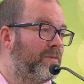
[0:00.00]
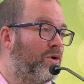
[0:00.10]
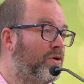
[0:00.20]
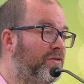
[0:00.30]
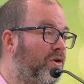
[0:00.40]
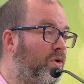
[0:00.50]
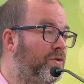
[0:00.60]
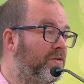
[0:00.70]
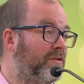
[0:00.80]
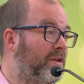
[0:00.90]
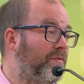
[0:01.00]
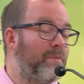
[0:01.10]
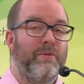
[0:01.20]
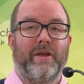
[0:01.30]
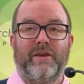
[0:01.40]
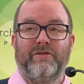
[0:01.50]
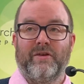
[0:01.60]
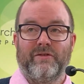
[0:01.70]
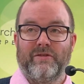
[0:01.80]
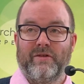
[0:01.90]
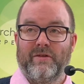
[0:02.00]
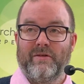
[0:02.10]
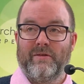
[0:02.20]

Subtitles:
God has called us to different places.